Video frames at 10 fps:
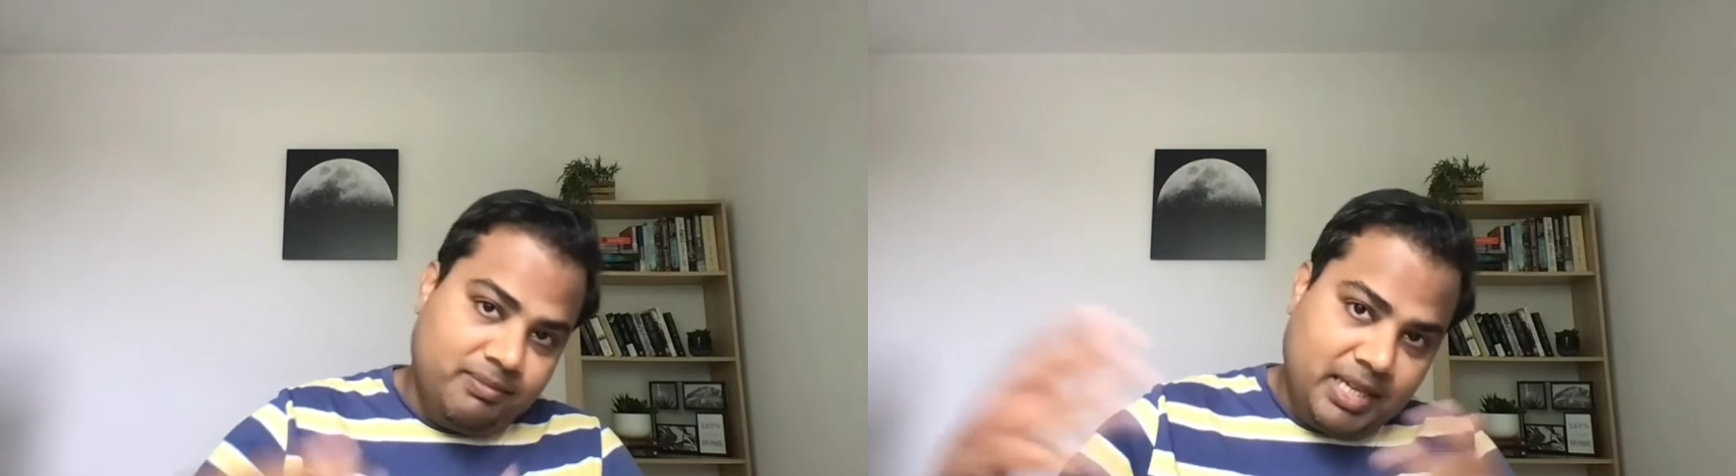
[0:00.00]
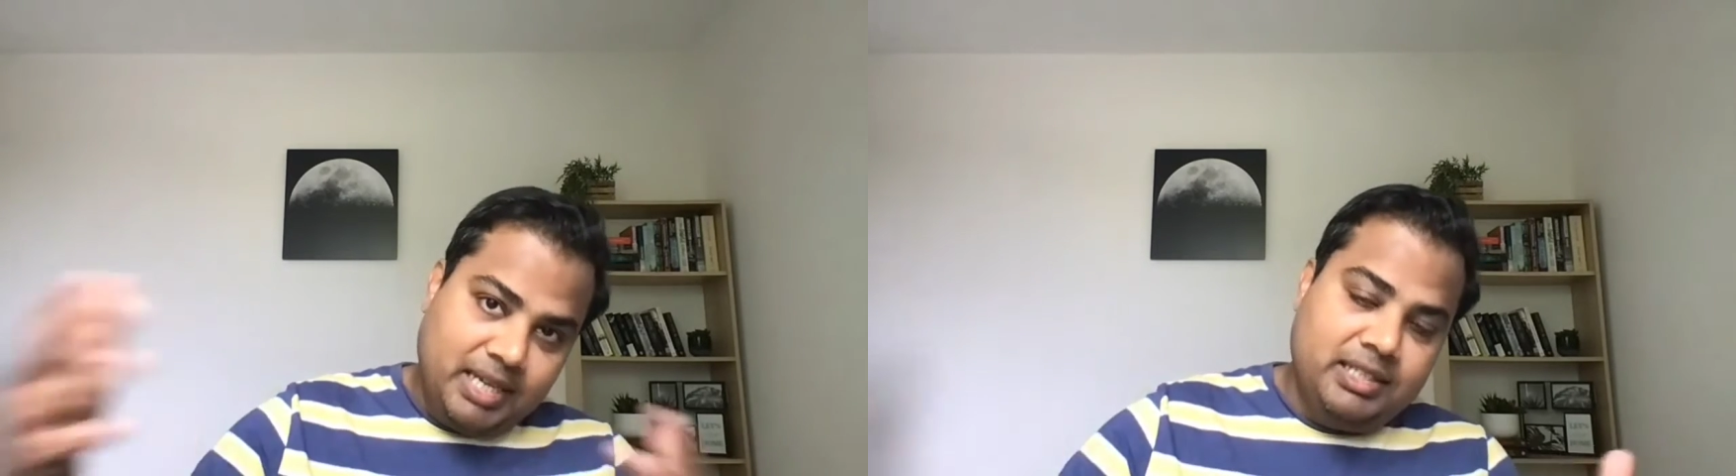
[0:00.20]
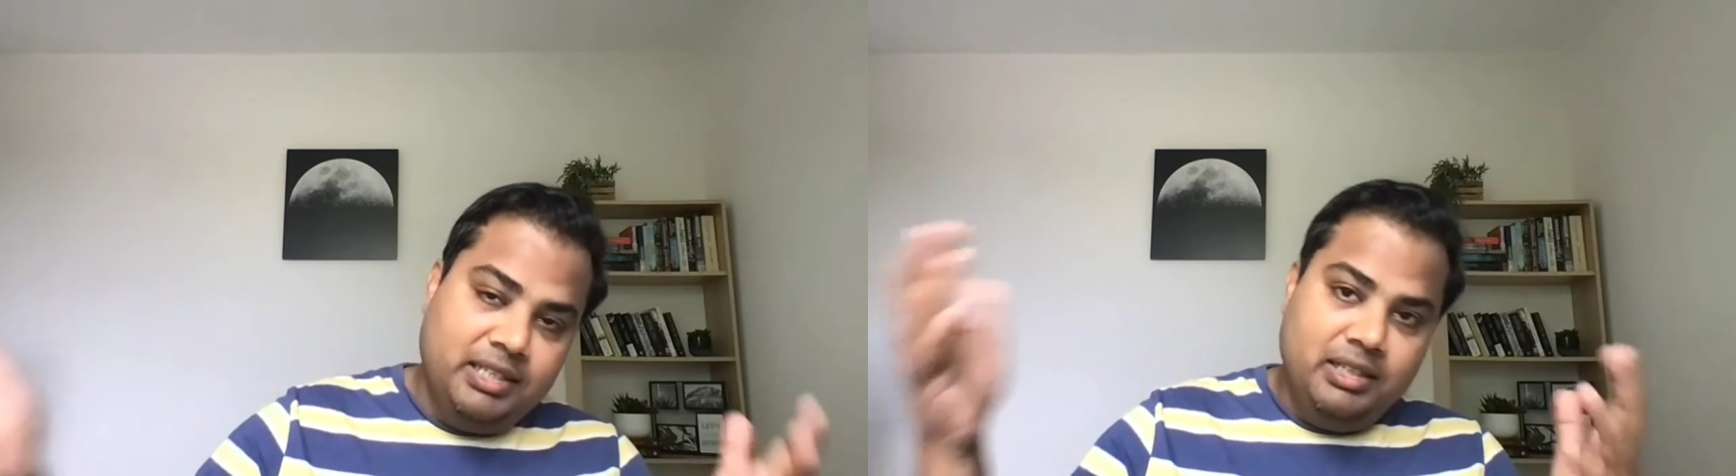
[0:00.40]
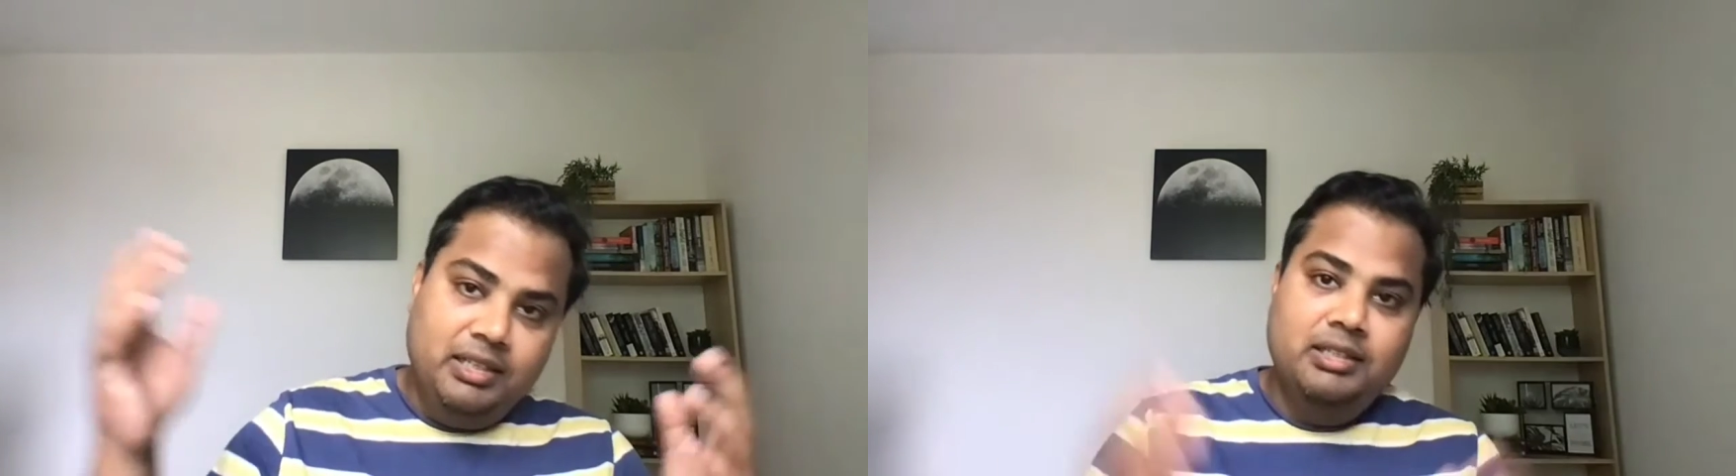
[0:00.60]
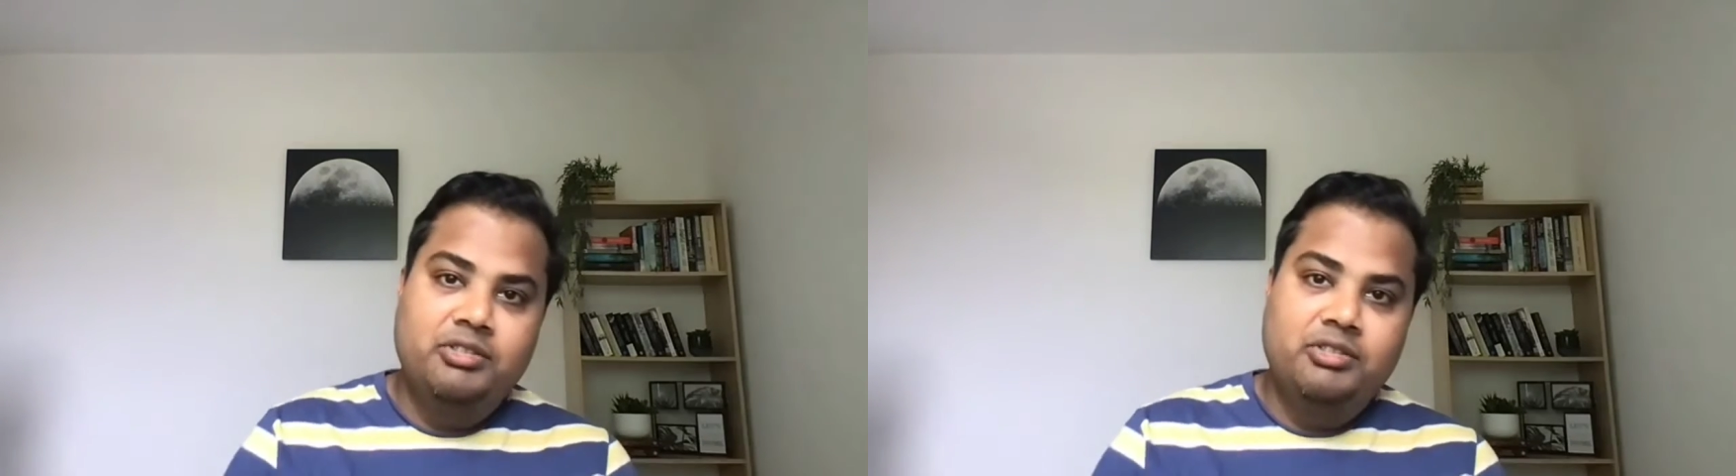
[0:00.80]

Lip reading: I see